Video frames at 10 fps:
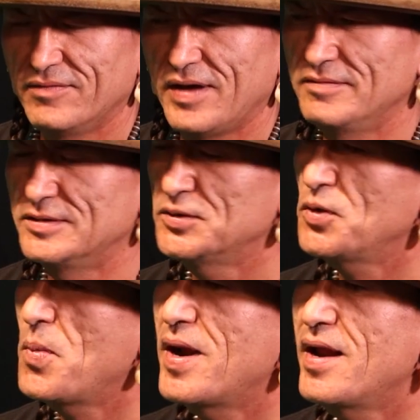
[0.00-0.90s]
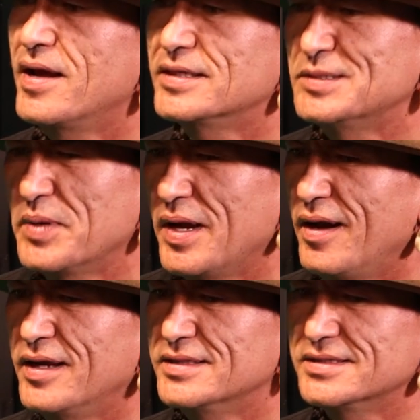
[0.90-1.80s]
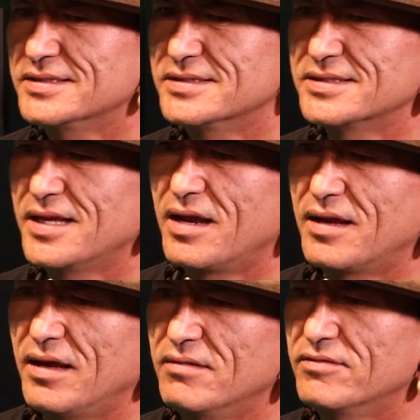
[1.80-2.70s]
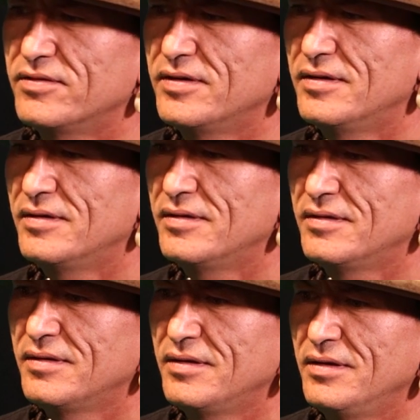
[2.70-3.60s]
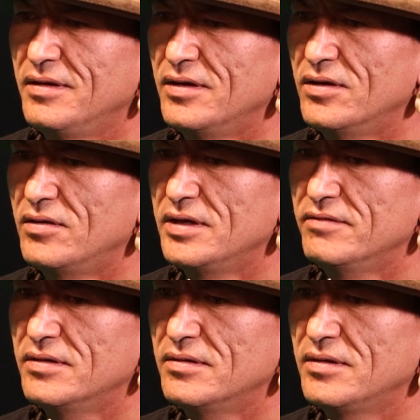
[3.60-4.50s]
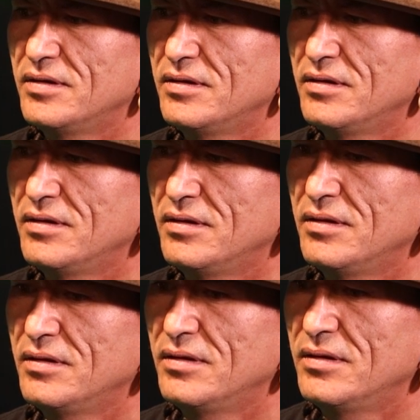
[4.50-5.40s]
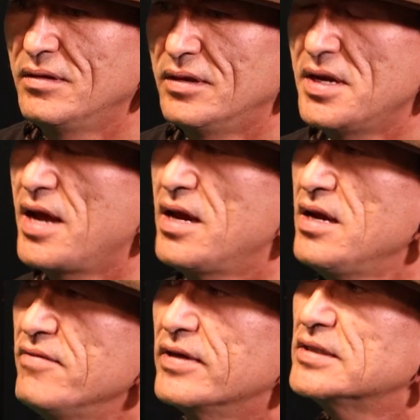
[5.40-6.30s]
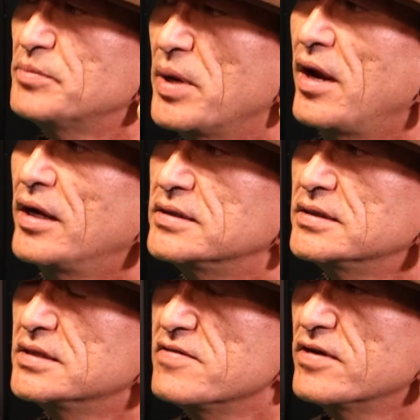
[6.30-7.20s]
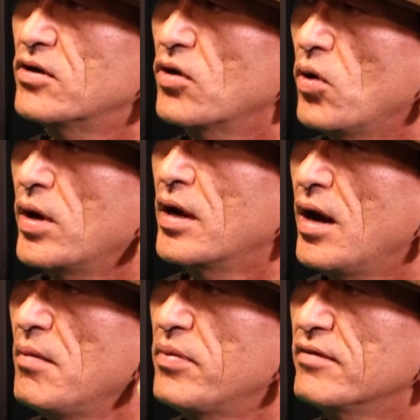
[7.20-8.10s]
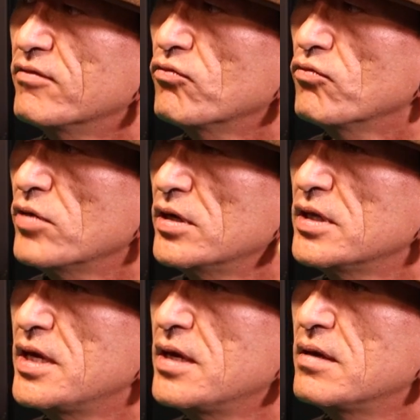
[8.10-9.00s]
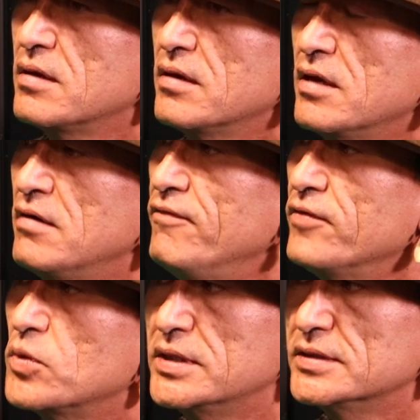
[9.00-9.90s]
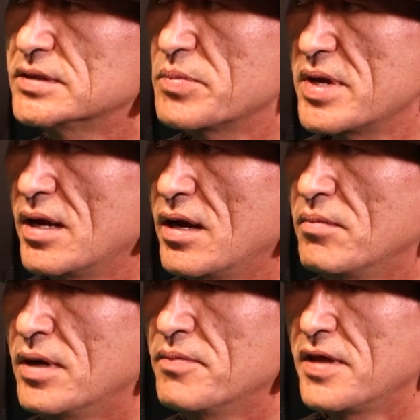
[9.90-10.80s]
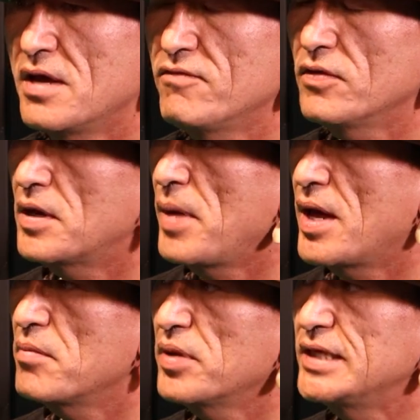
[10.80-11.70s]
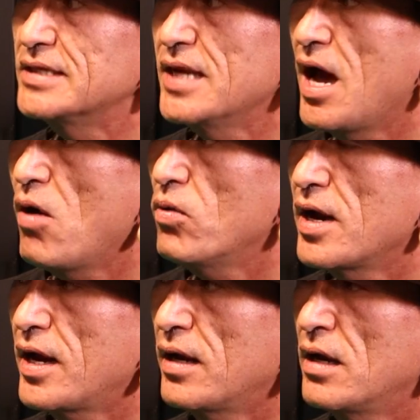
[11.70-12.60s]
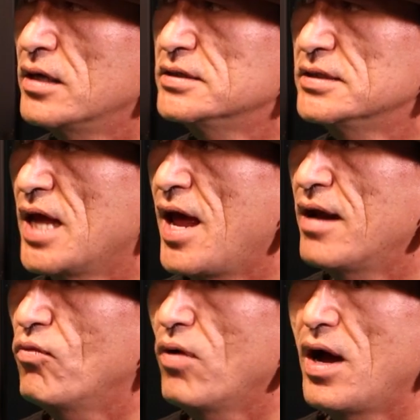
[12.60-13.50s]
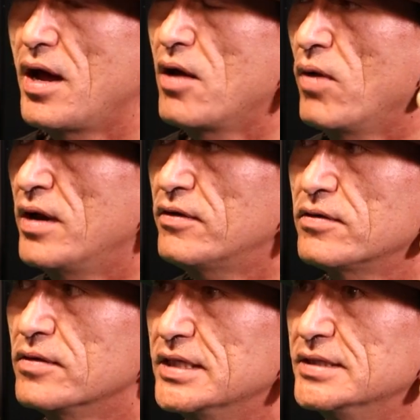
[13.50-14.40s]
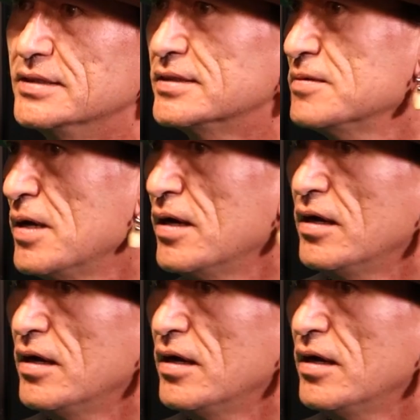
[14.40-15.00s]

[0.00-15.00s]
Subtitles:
had so many experiences that have, even the negative experiences, even growing up, have really influenced me. And I'm thankful that I'm at a place now where I can understand why I went through these